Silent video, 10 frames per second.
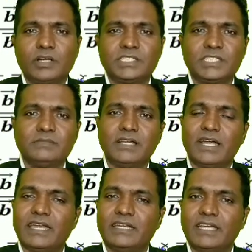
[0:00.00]
and
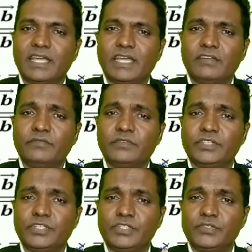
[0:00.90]
if you
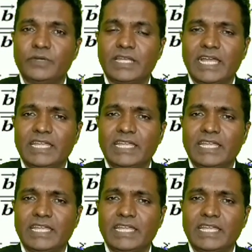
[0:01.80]
like,